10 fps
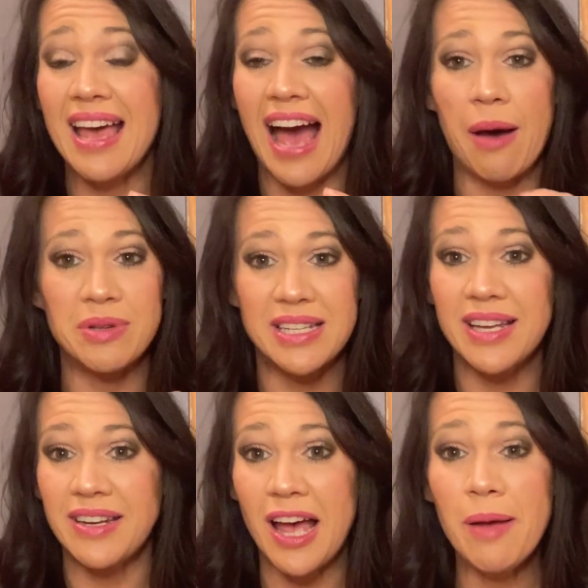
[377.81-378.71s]
I was
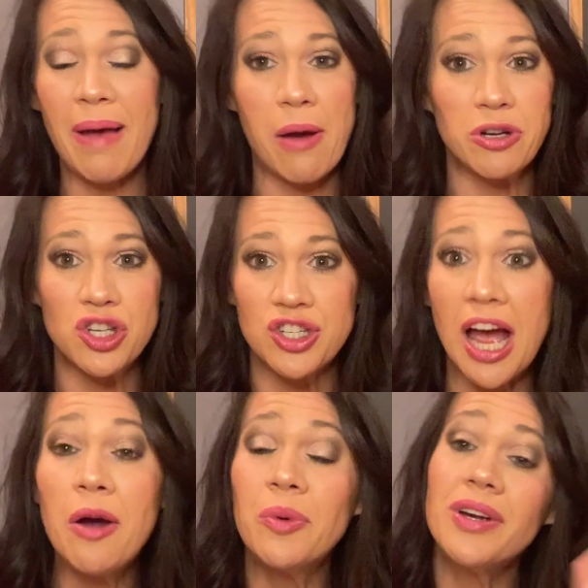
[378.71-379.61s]
getting up, I was
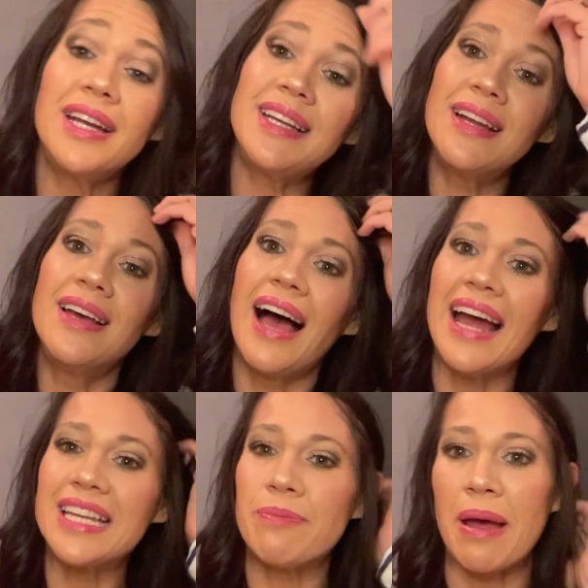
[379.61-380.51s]
showering, I
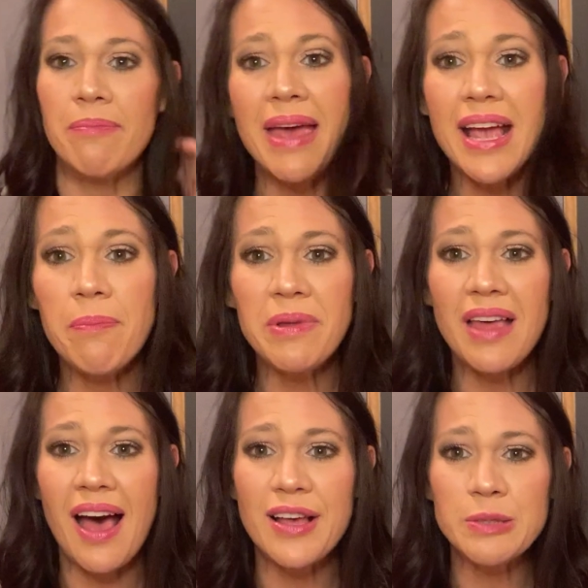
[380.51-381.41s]
did my makeup in the
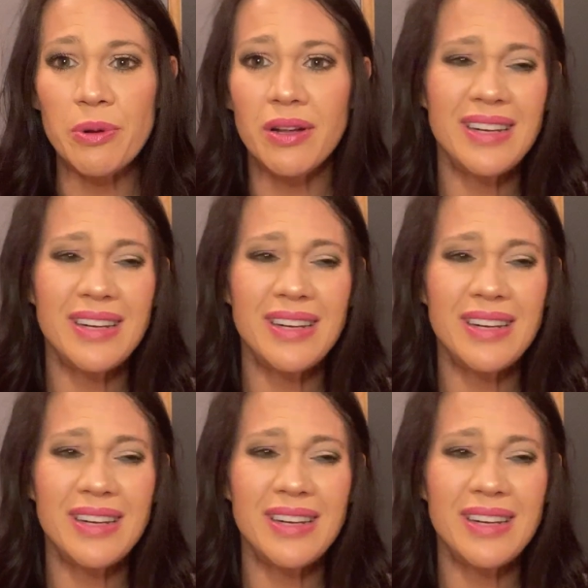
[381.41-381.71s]
hospital.